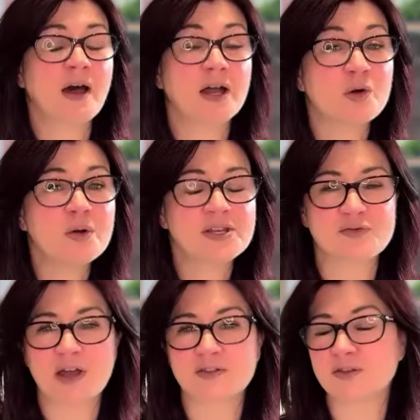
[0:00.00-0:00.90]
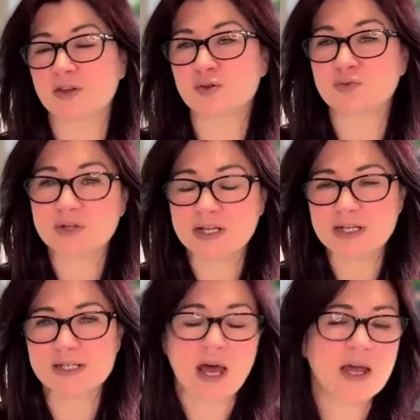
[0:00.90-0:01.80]
I always find that those
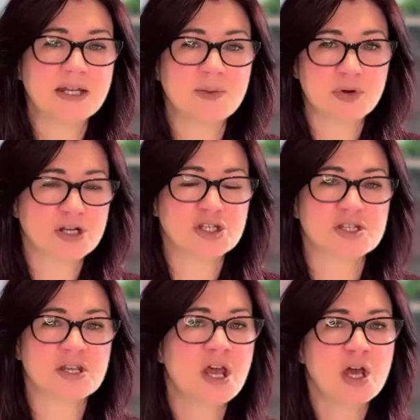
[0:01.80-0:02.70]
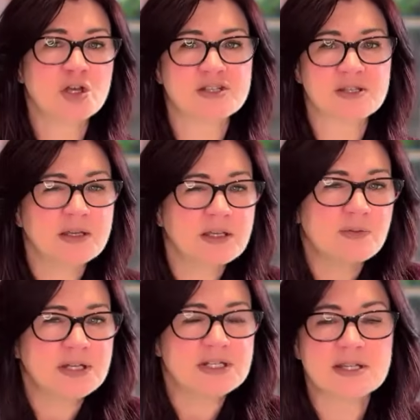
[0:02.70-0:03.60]
really tiny brushes suck you
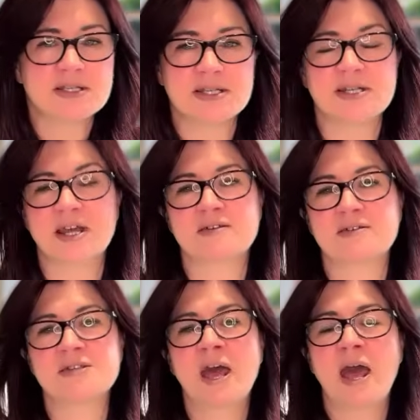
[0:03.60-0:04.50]
into the details